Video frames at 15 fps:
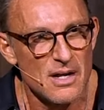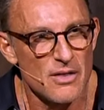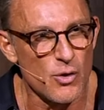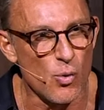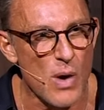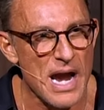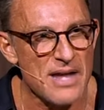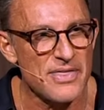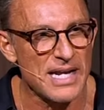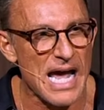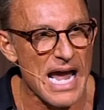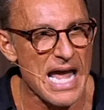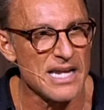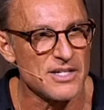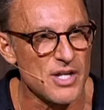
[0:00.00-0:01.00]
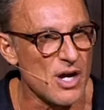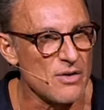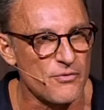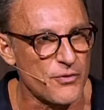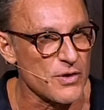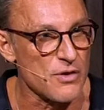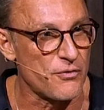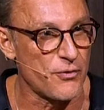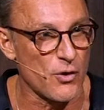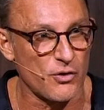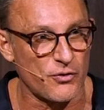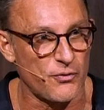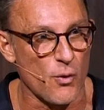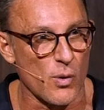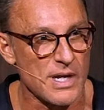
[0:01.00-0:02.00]
the way that I had done for the
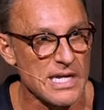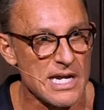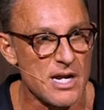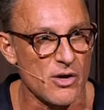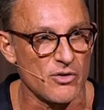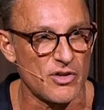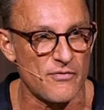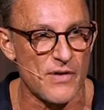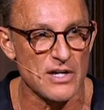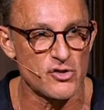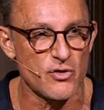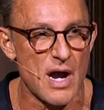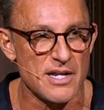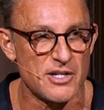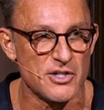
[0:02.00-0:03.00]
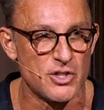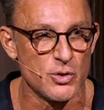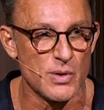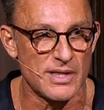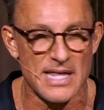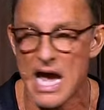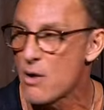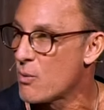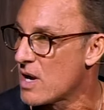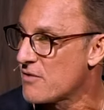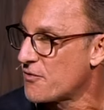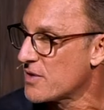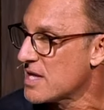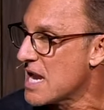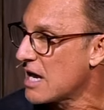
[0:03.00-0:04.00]
first 40 years if I tried to do it that way
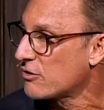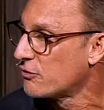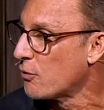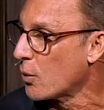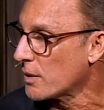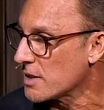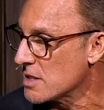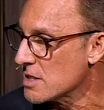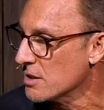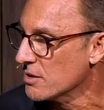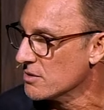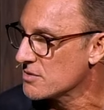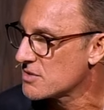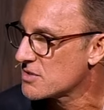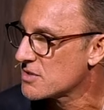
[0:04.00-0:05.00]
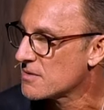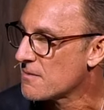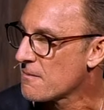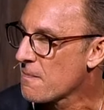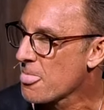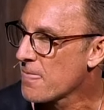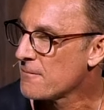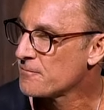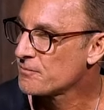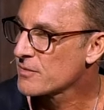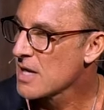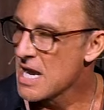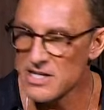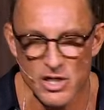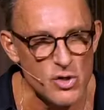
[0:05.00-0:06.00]
for the next 40 years.
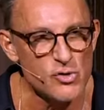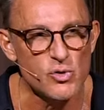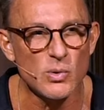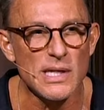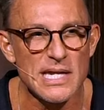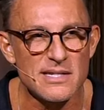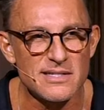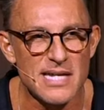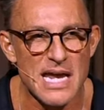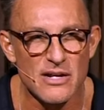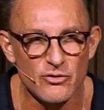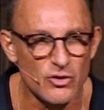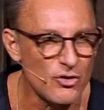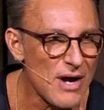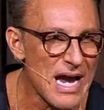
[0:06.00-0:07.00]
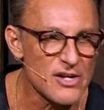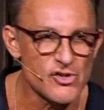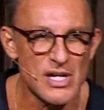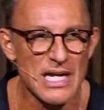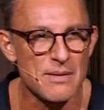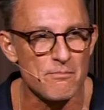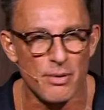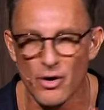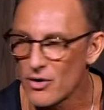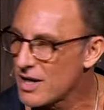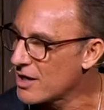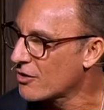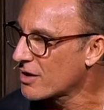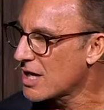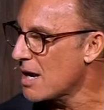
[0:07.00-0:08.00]
And usually it takes crashing and
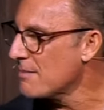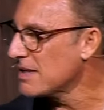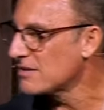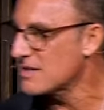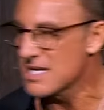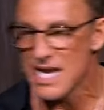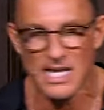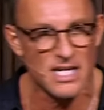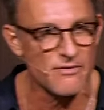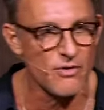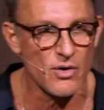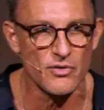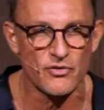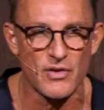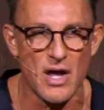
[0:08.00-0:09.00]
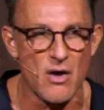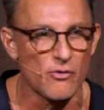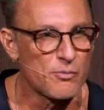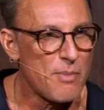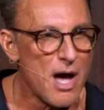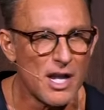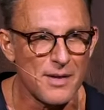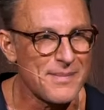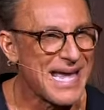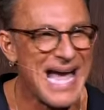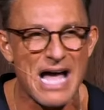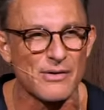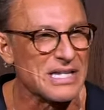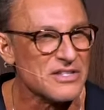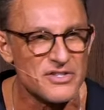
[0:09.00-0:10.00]
burning or coming to the end of ourselves, bottoming
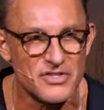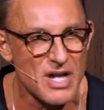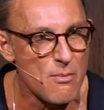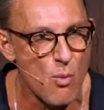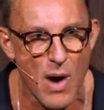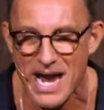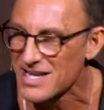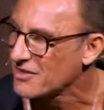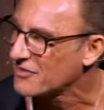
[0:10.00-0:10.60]
out in some way. It